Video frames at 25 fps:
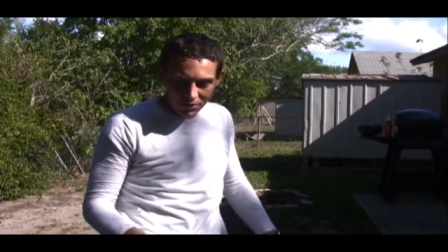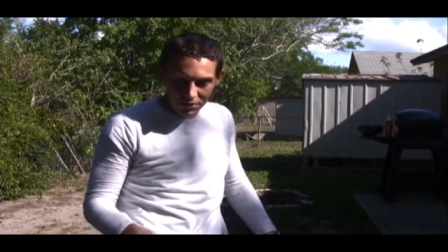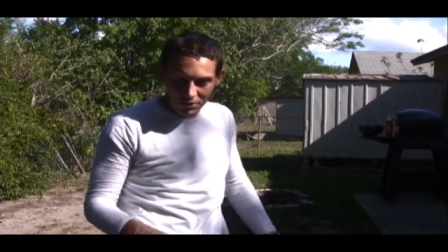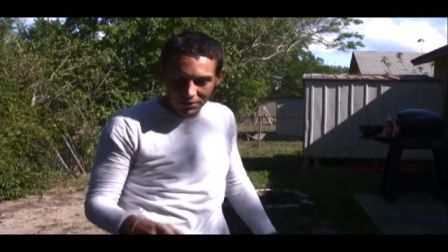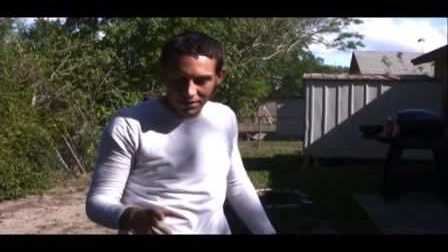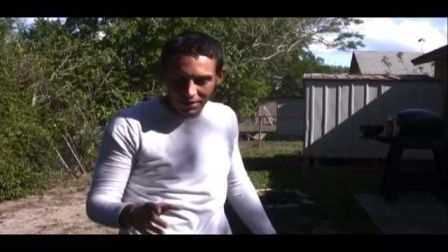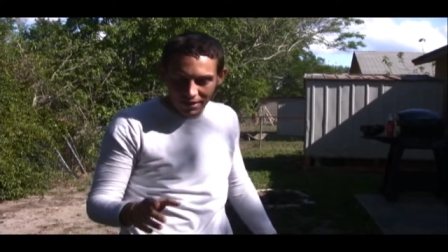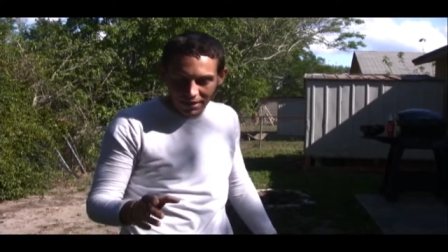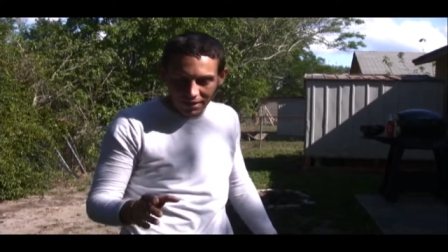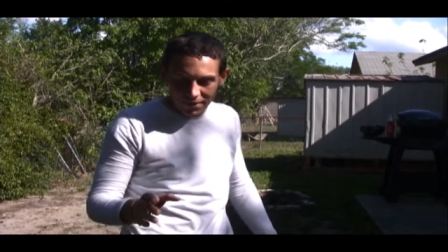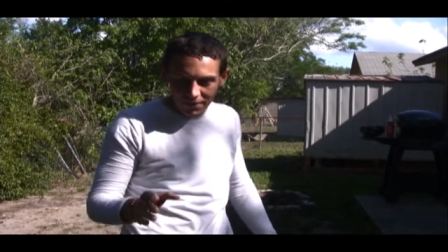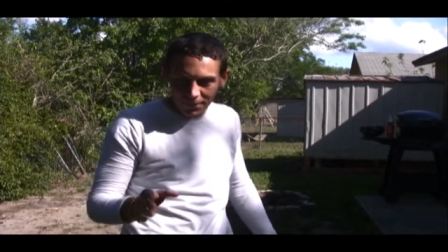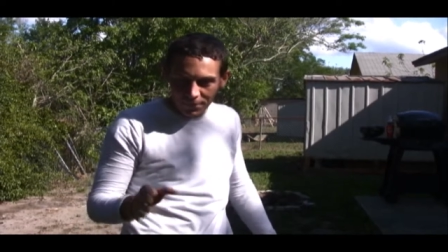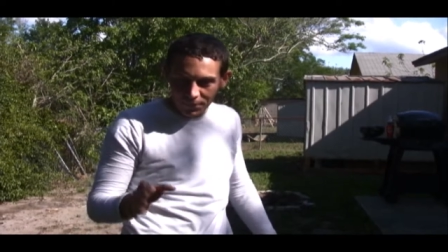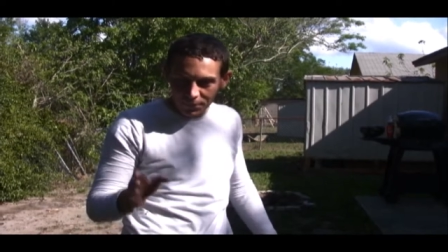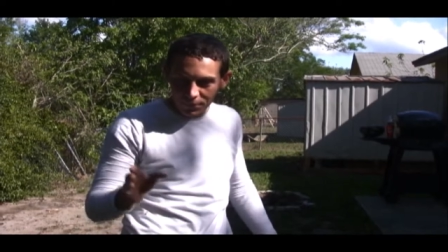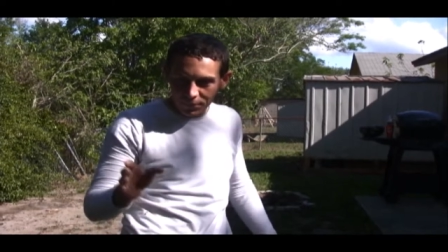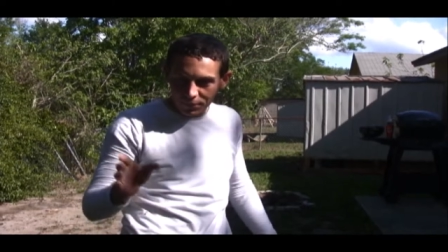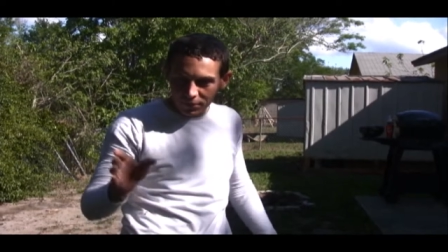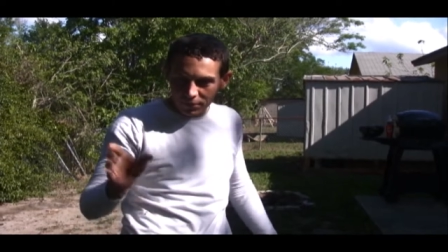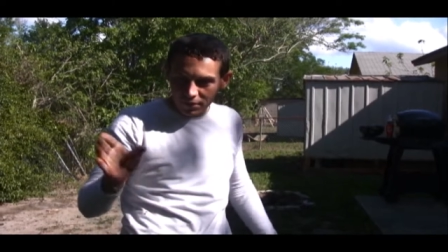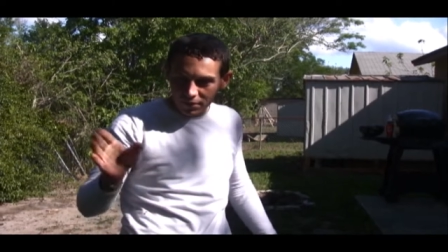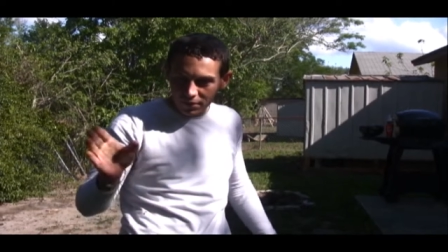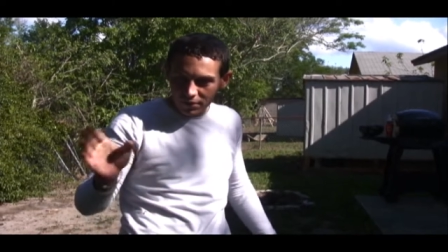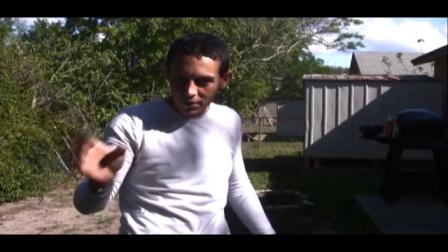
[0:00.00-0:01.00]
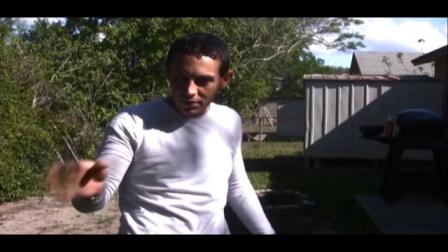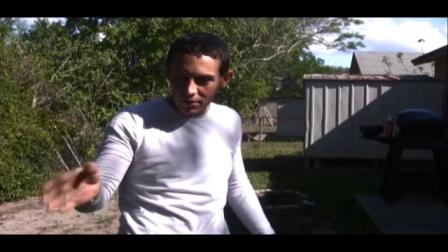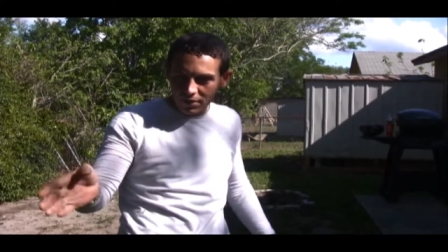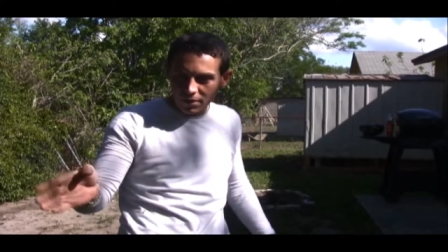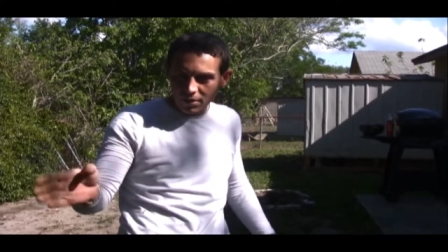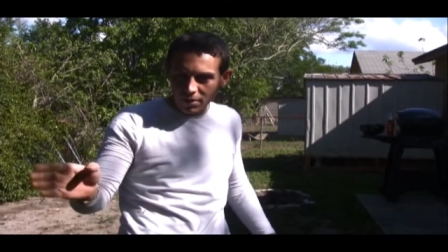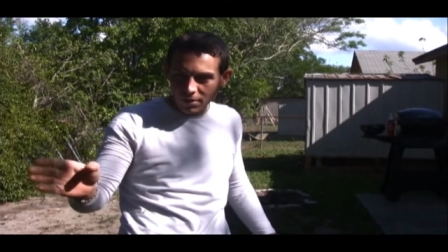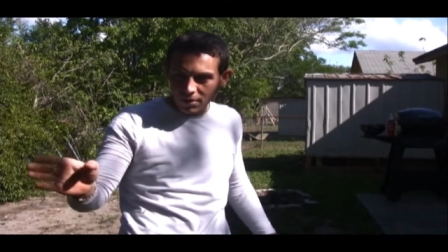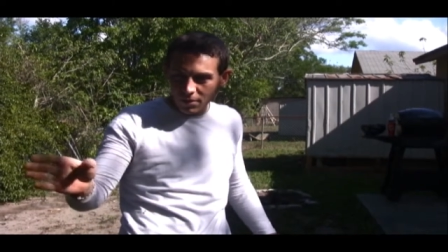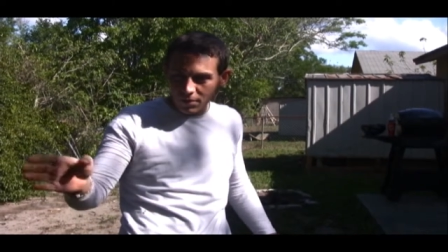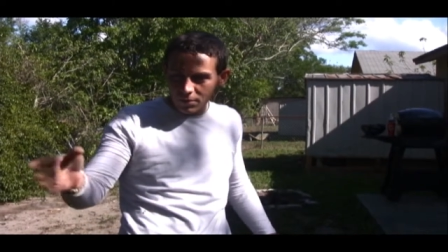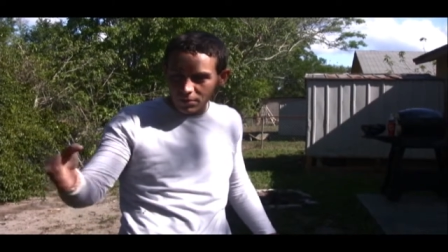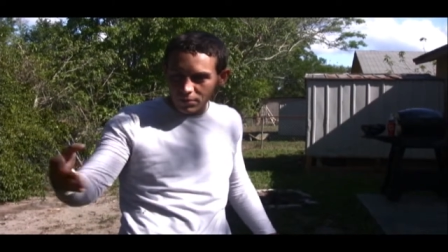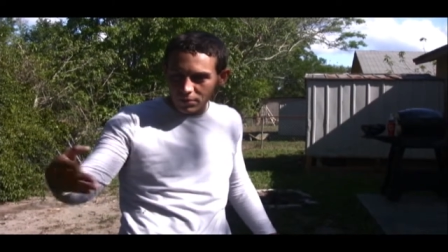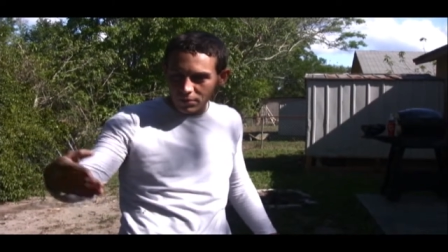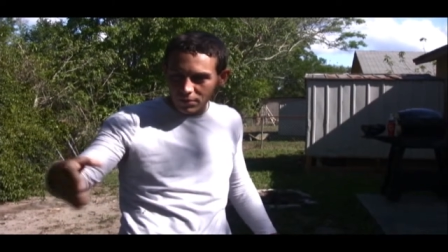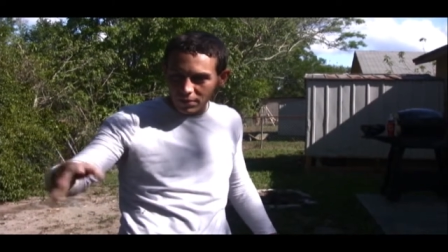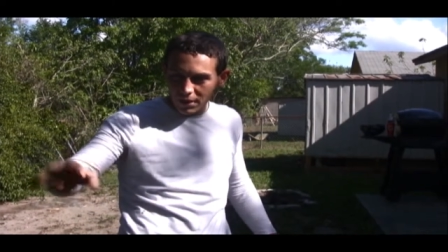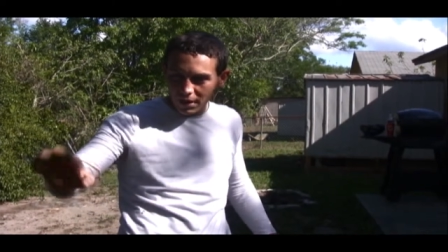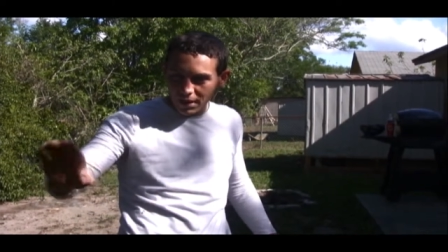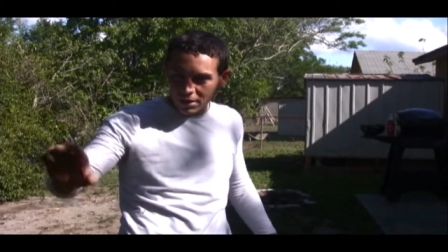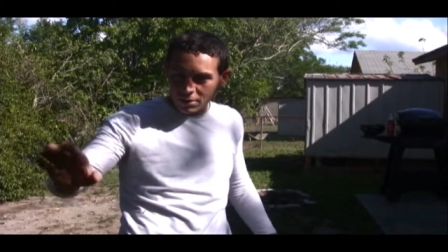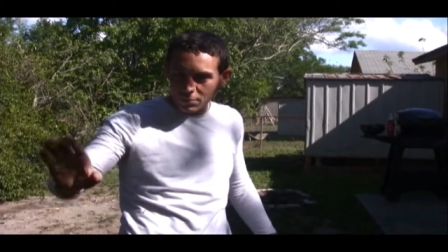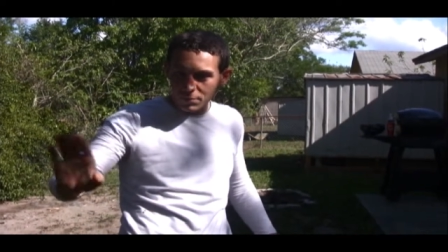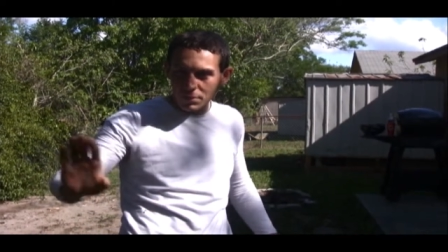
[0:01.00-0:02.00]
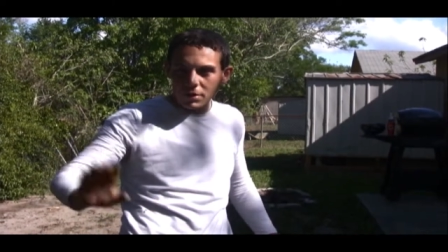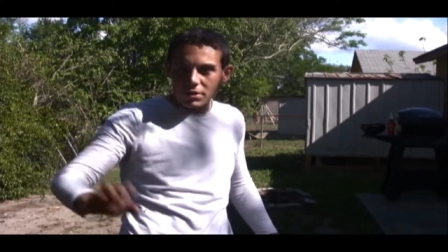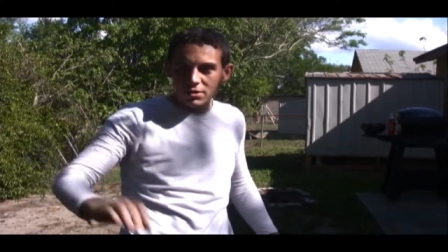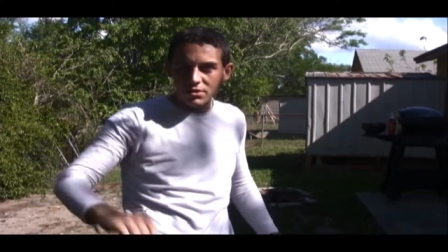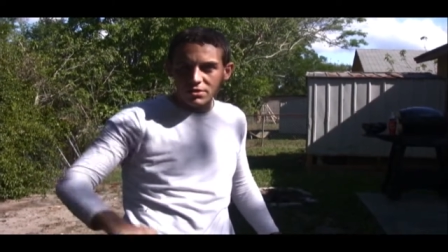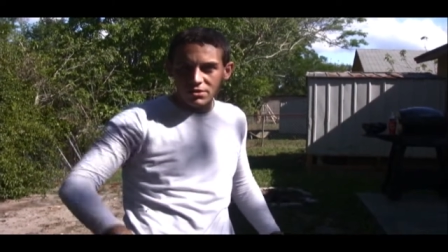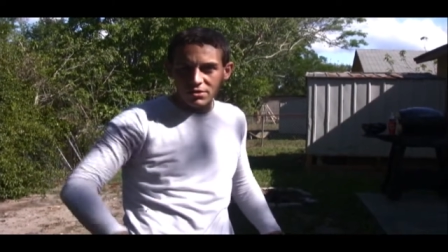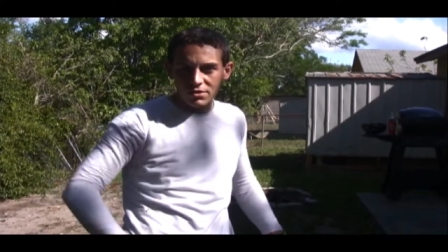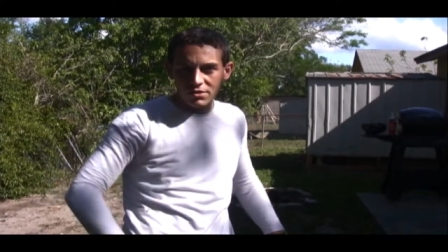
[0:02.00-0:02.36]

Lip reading: sure that the handlebars